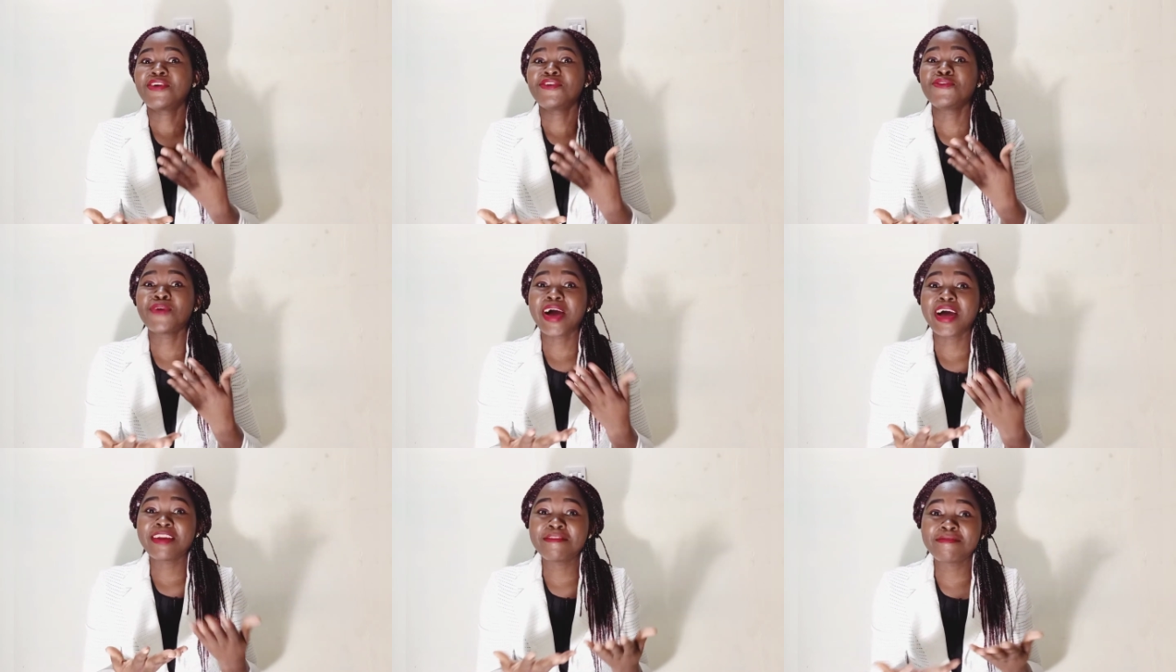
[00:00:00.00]
you
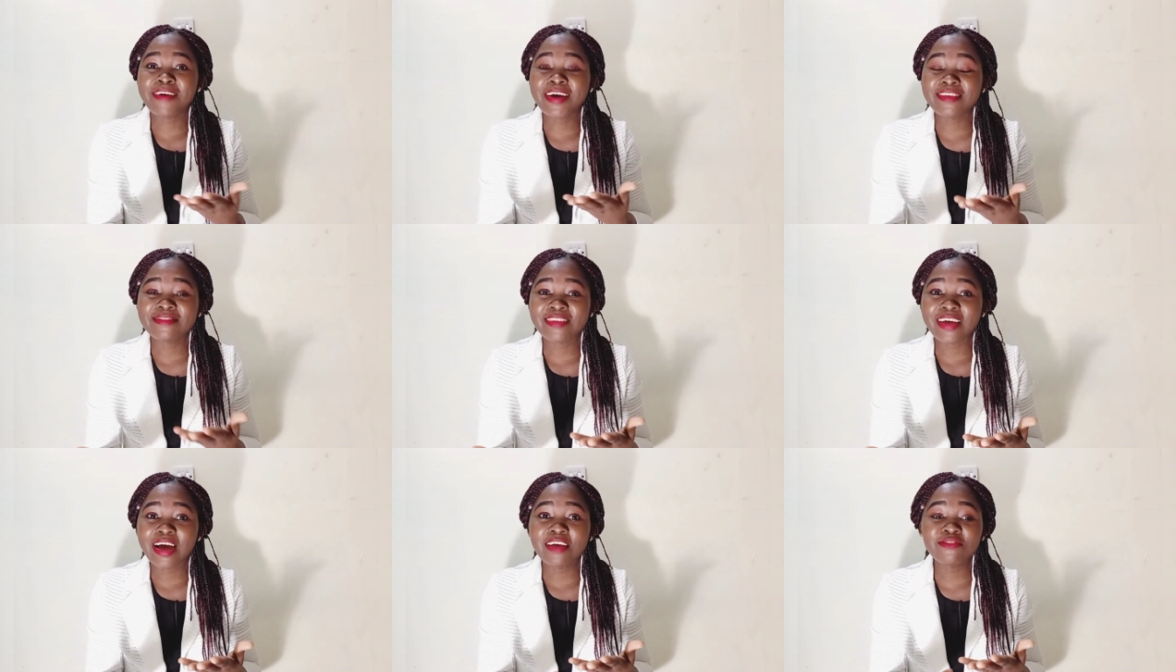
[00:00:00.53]

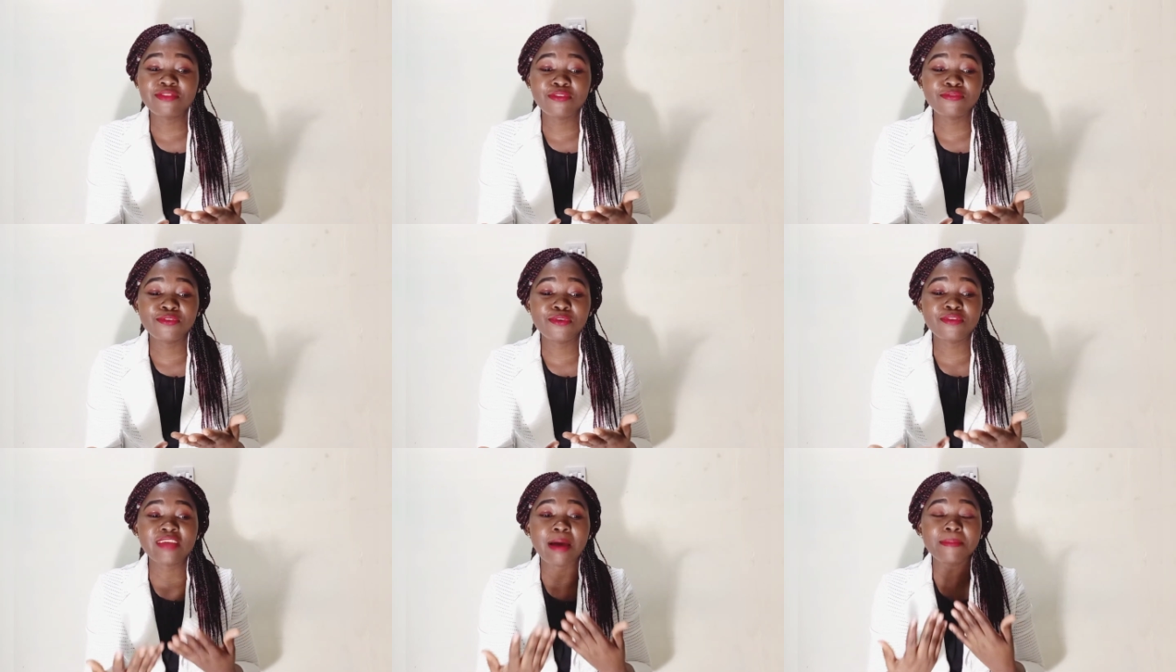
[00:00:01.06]
advise us, of
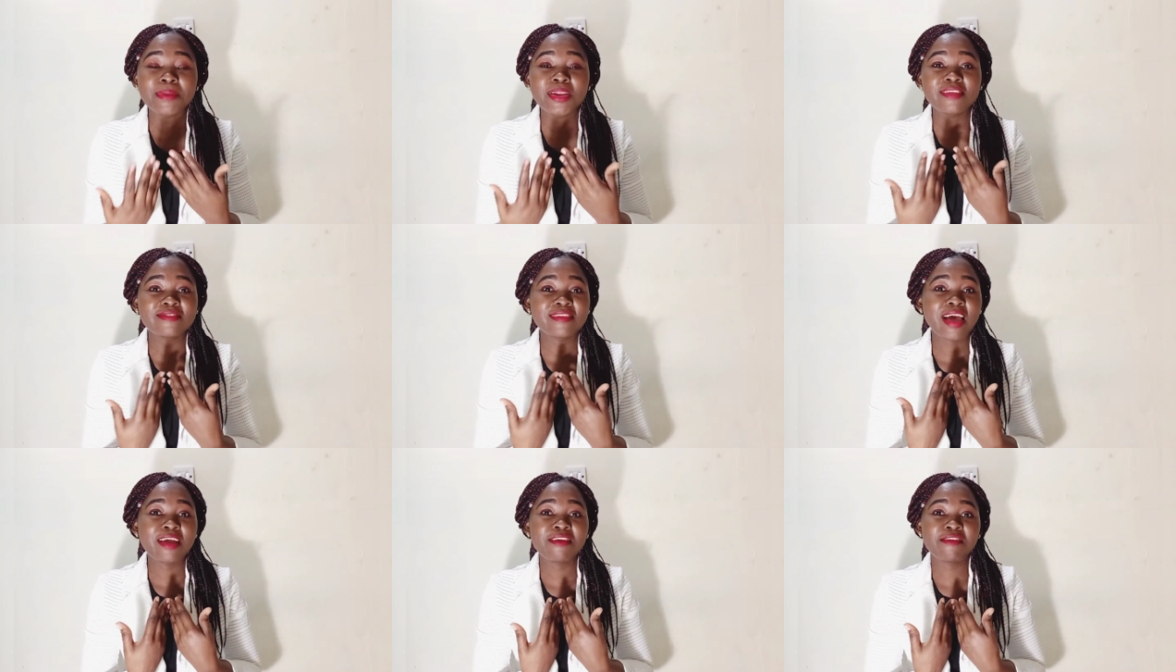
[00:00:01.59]
course I'm this
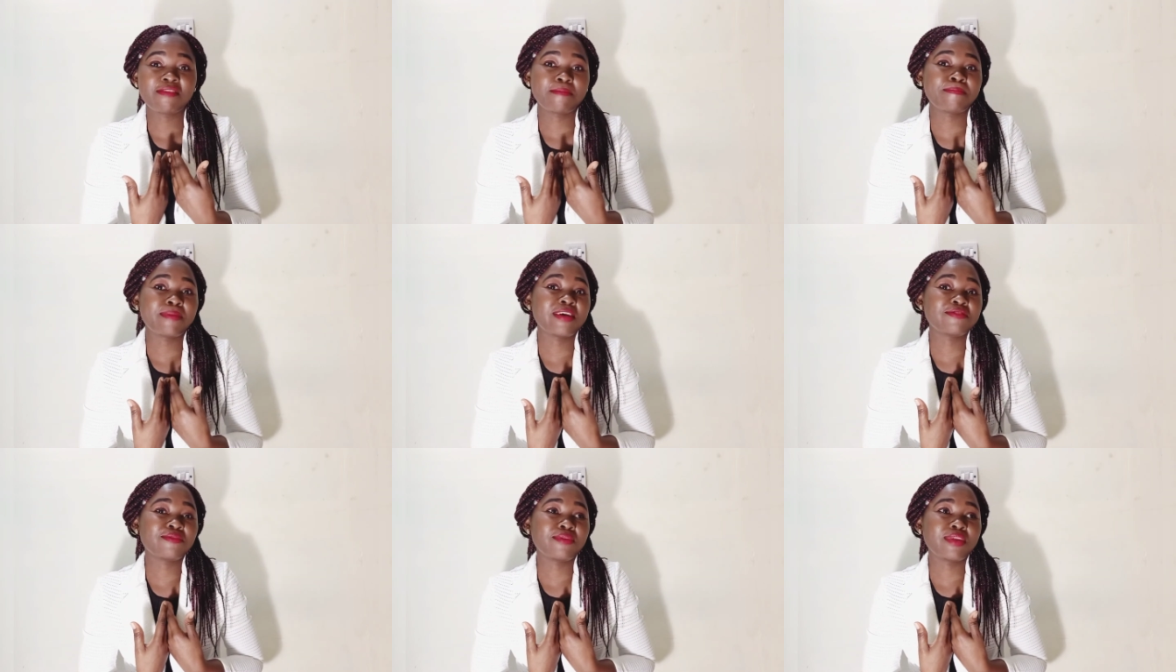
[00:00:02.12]
kind of a
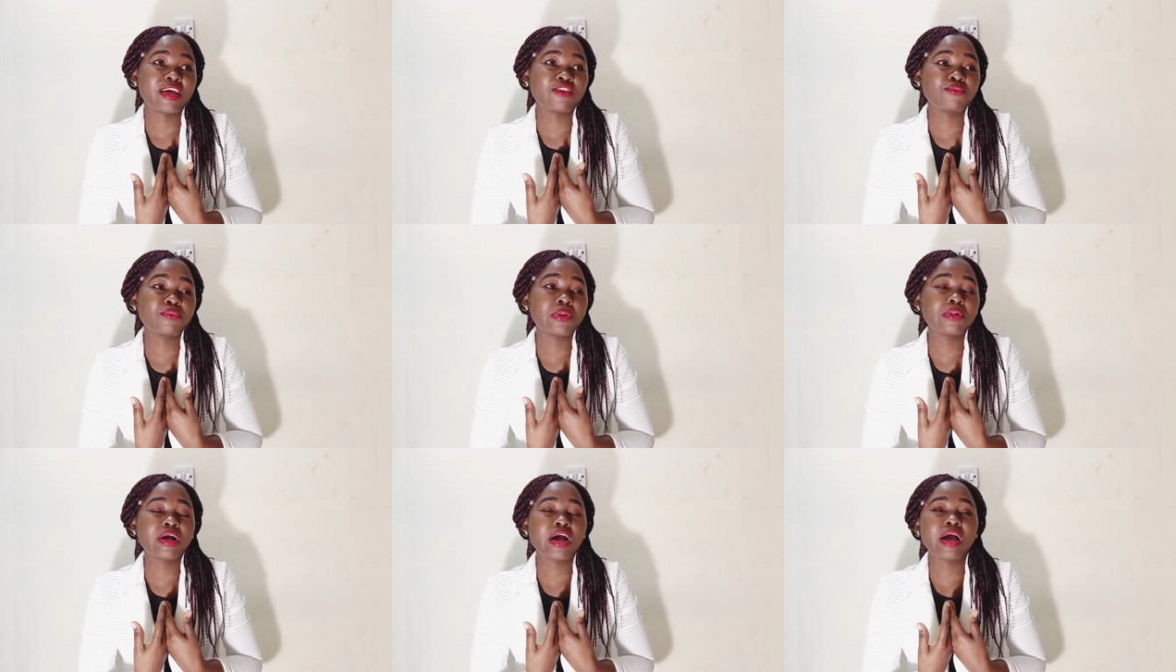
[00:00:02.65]
person that
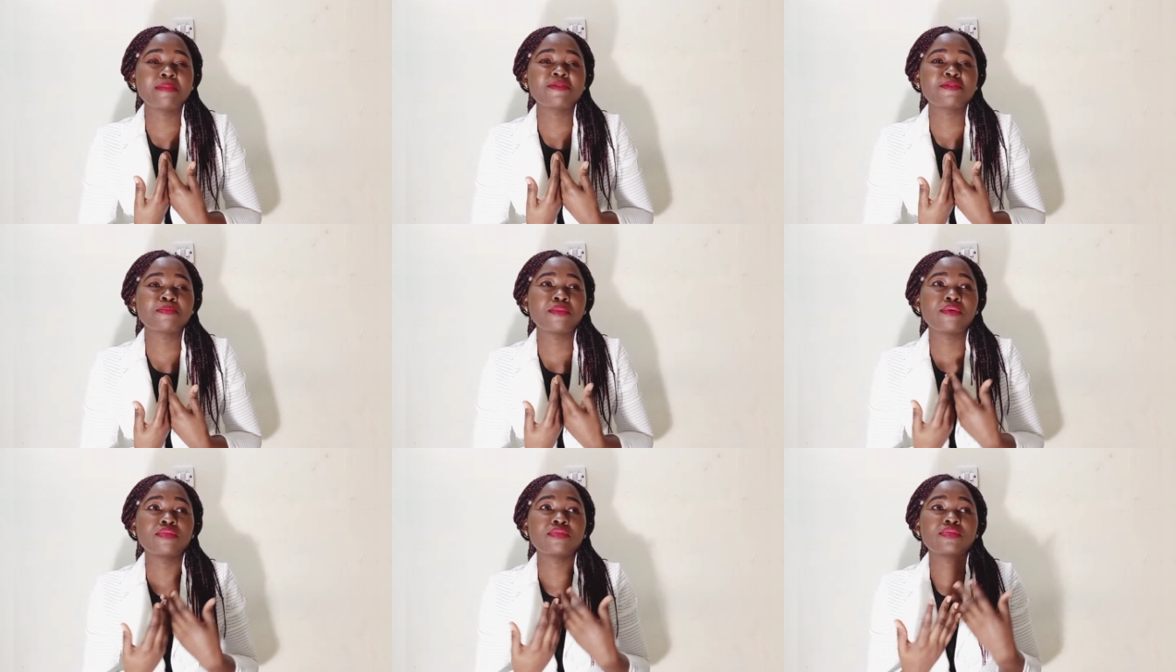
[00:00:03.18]
welcomes
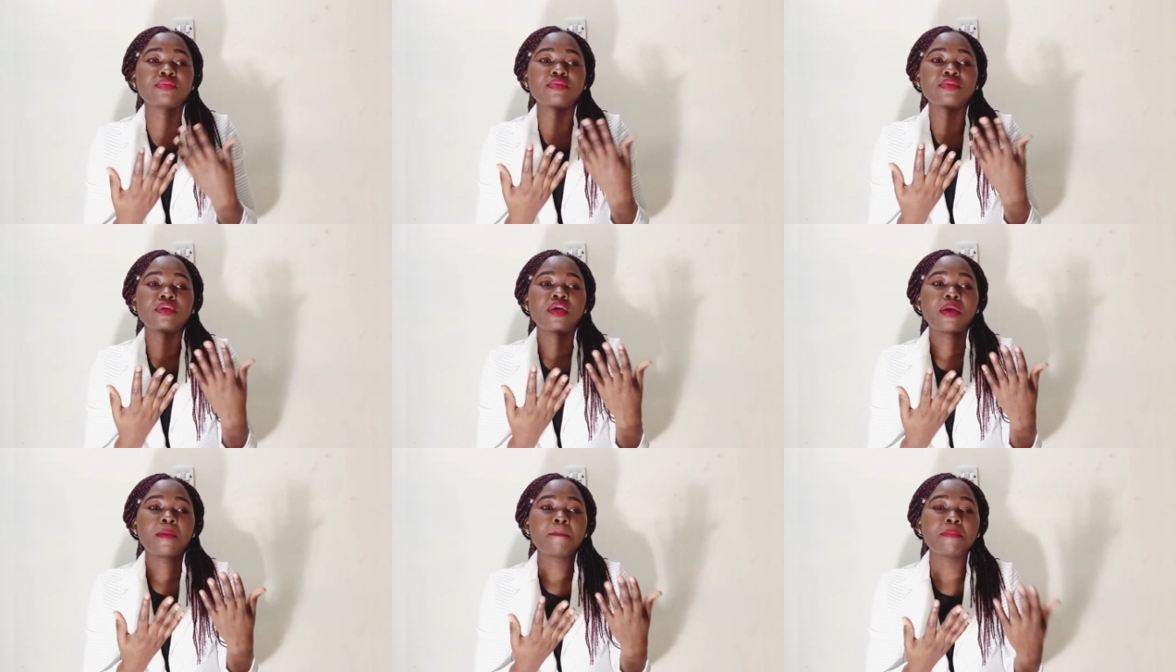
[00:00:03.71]
both
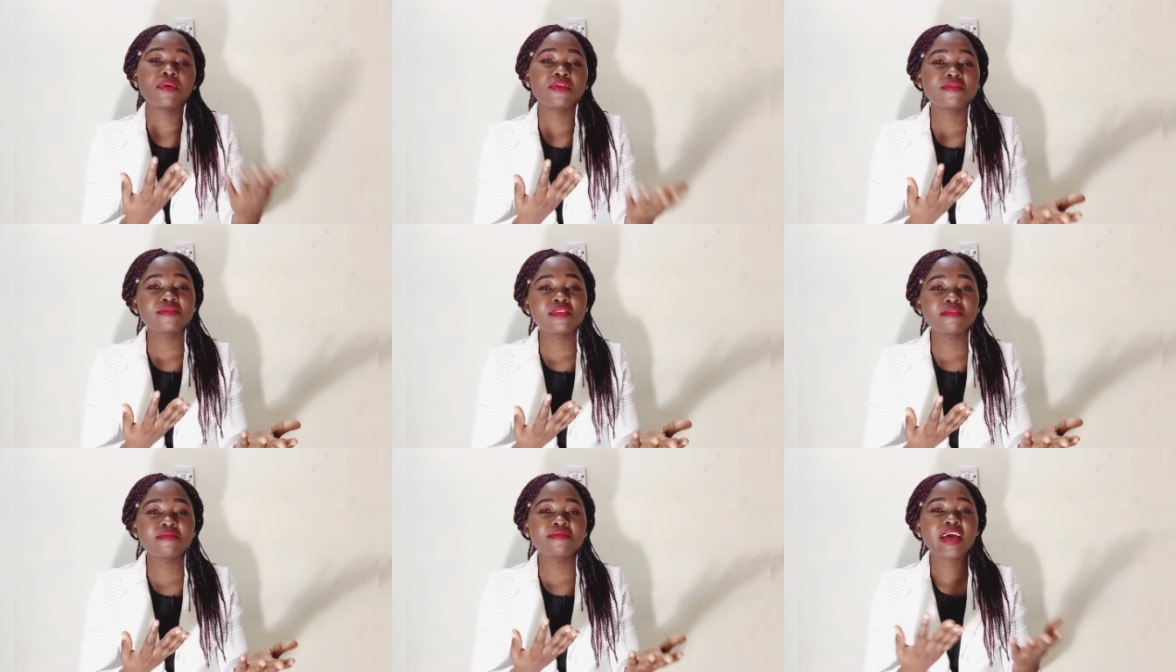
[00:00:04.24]

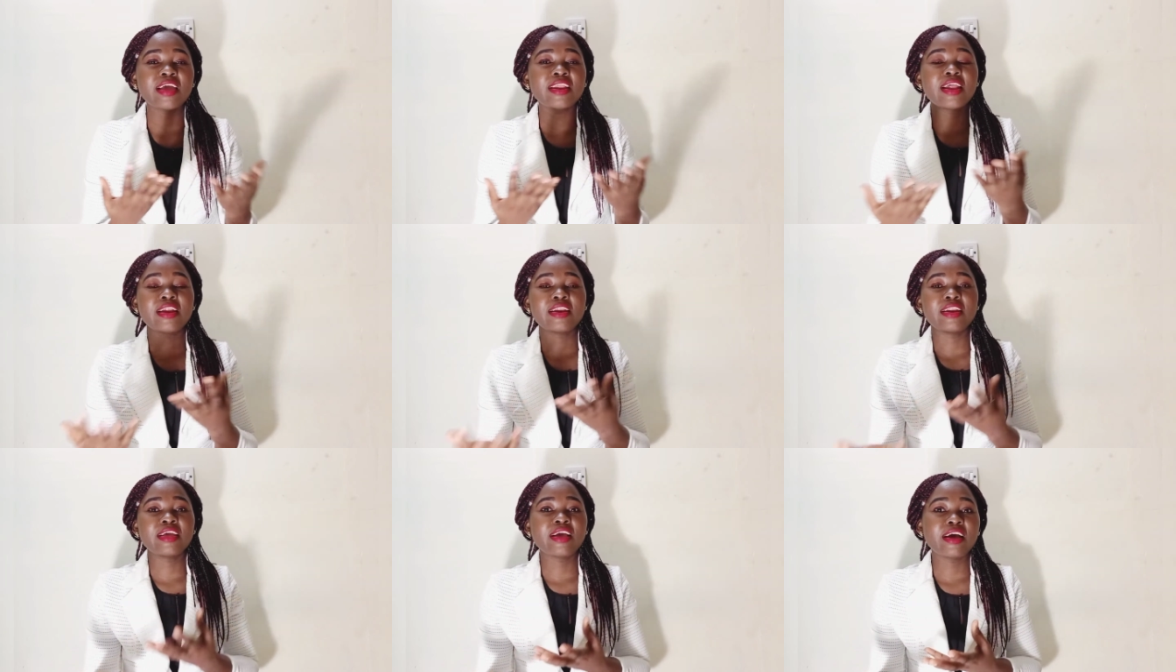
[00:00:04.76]
positive side
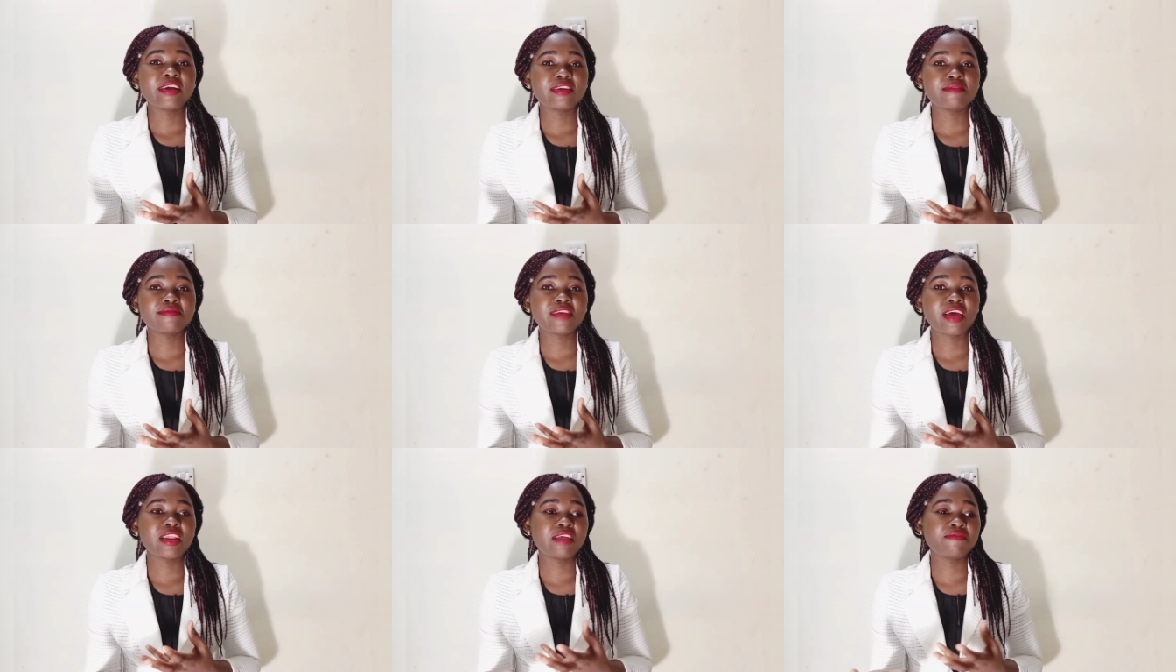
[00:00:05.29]
and negative side.